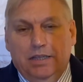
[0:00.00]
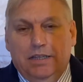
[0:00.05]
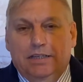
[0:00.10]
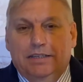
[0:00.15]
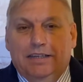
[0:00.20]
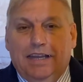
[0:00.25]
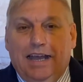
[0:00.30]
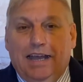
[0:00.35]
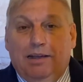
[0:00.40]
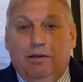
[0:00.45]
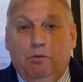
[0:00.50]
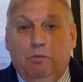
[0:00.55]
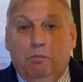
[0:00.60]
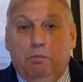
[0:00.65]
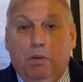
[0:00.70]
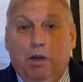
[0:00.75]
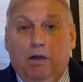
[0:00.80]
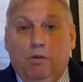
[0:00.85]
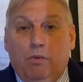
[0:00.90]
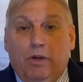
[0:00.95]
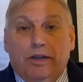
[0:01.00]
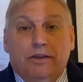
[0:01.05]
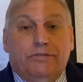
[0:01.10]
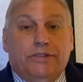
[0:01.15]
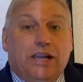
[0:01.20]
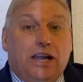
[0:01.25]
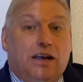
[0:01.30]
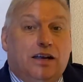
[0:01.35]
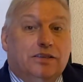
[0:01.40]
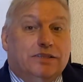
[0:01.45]
Now, part 1 of the
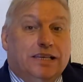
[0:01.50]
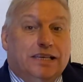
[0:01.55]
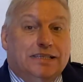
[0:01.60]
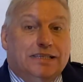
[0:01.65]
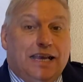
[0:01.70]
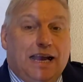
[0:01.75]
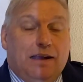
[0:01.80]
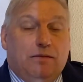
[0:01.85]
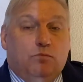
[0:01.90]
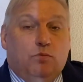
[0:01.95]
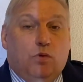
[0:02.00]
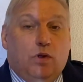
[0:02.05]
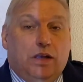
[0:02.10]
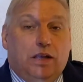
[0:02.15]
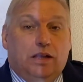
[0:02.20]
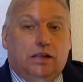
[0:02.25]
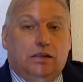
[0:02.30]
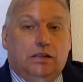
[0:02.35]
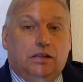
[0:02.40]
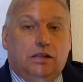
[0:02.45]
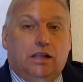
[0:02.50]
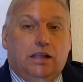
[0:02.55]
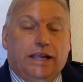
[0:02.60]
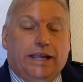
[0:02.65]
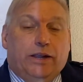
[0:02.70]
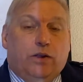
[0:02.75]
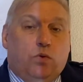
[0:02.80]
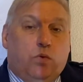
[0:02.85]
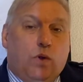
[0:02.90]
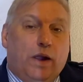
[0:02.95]
IELTS exam will
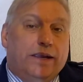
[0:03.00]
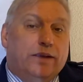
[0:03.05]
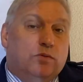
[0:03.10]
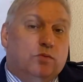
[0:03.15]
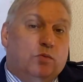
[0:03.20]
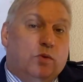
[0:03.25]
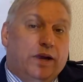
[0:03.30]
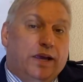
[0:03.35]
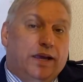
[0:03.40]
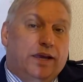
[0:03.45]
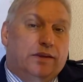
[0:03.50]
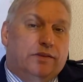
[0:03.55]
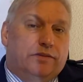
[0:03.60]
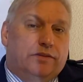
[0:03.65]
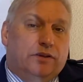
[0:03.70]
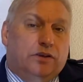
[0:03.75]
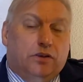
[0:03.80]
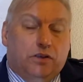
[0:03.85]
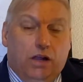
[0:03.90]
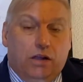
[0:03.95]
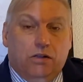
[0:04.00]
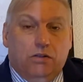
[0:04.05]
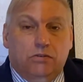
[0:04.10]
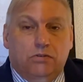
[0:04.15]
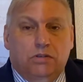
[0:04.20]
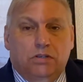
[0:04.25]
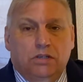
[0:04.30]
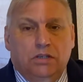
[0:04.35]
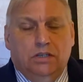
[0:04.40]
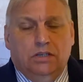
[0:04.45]
equate with lower
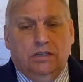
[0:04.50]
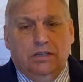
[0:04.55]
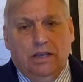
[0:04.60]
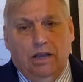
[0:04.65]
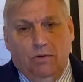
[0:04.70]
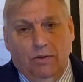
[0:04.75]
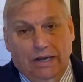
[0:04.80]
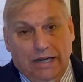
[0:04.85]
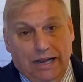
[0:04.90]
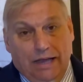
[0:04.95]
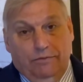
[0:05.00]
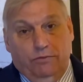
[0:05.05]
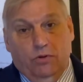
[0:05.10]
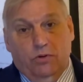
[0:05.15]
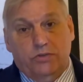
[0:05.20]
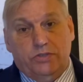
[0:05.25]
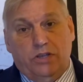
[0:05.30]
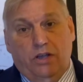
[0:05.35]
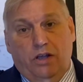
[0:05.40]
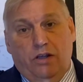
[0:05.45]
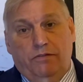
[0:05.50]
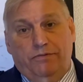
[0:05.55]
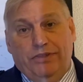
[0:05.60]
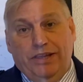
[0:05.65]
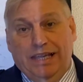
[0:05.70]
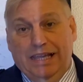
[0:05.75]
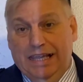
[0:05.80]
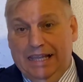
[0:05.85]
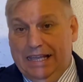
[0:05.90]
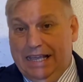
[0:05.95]
levels of
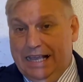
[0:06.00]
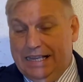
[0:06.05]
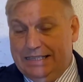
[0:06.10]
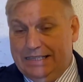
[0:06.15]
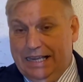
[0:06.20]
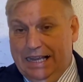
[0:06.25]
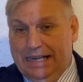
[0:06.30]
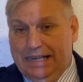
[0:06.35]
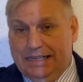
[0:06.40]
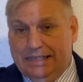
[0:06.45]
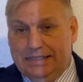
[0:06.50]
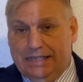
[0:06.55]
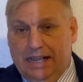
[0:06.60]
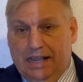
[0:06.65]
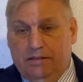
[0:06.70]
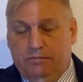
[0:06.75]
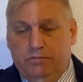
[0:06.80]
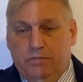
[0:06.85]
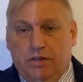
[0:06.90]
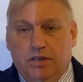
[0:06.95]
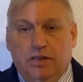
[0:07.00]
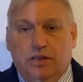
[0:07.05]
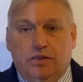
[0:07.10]
the ESL exam.